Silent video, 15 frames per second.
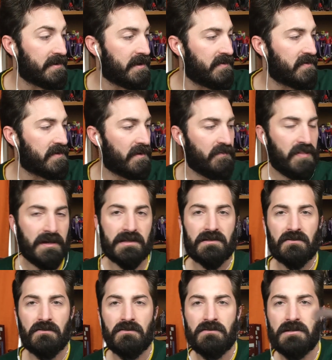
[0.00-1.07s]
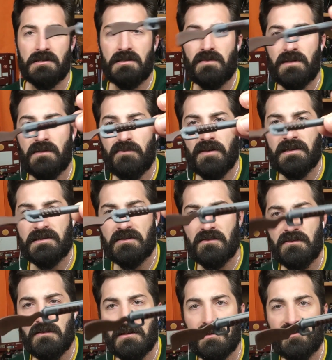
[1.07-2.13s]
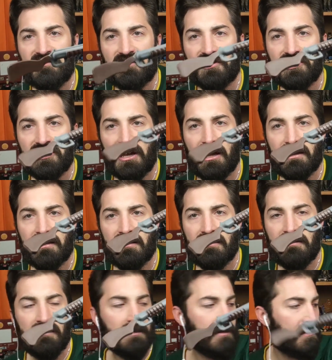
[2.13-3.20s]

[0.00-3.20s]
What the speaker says: He comes with a pistol, GCBD pistol. He comes with a shotgun.